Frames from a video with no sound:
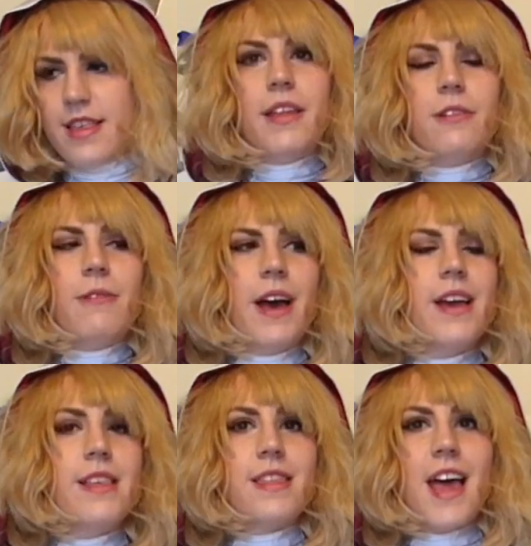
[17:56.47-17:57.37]
But
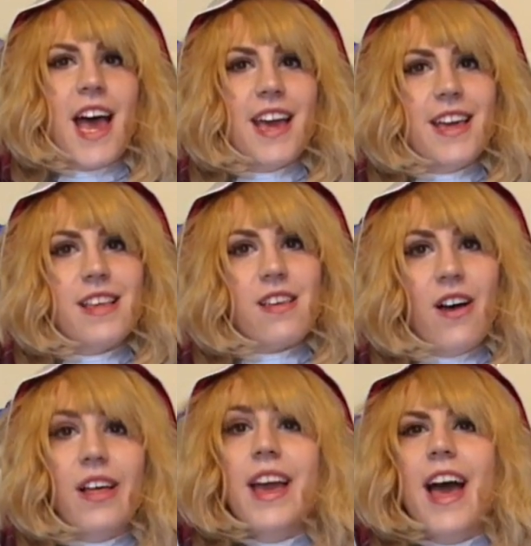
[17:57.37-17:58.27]
otherwise, that is
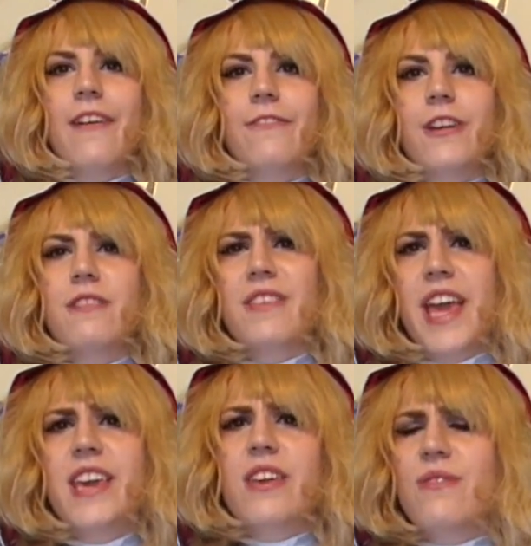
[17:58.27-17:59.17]
all I have for you.
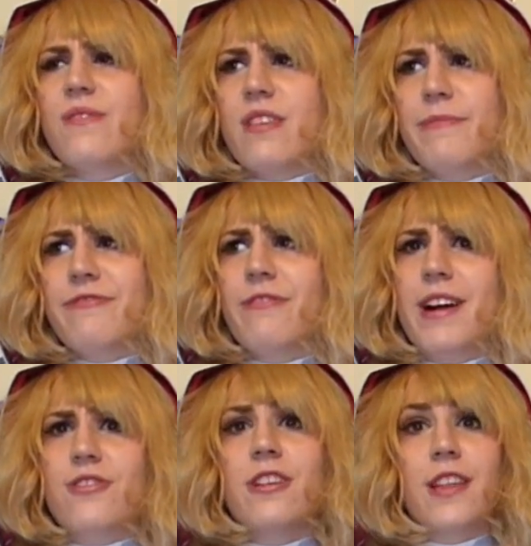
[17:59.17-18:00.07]
Thank you so much for
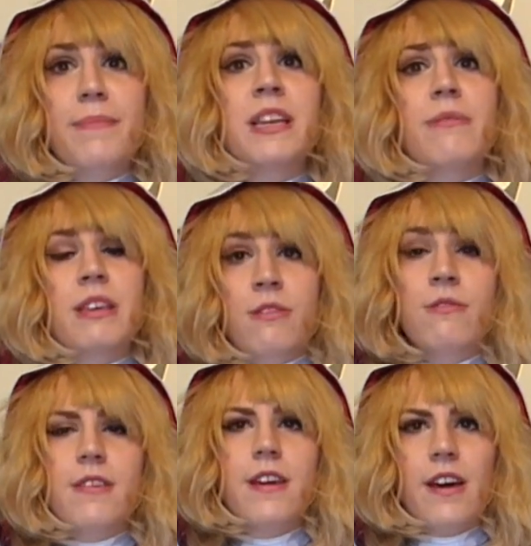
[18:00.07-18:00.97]
watching. Let me know what you
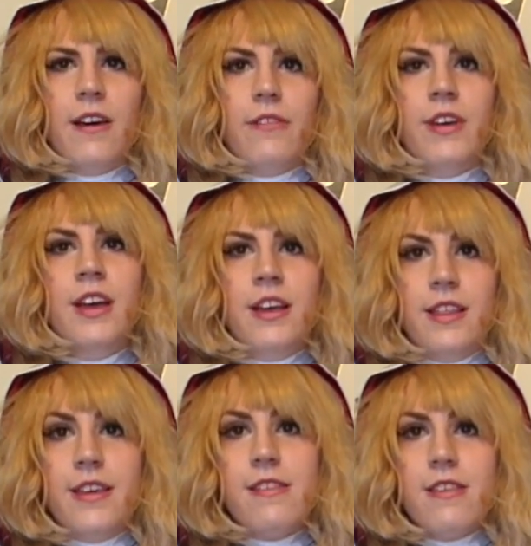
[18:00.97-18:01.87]
think of
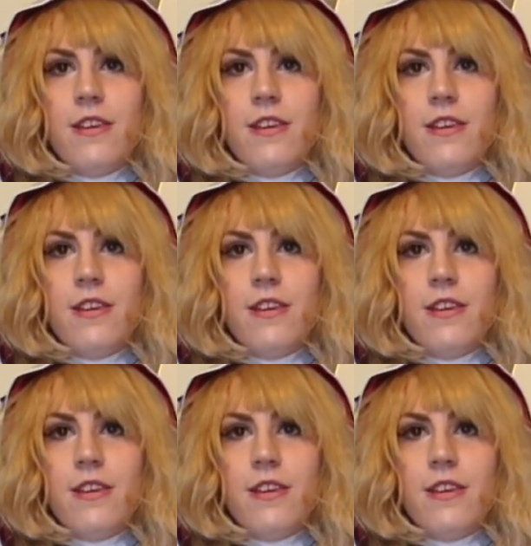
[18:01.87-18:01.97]
this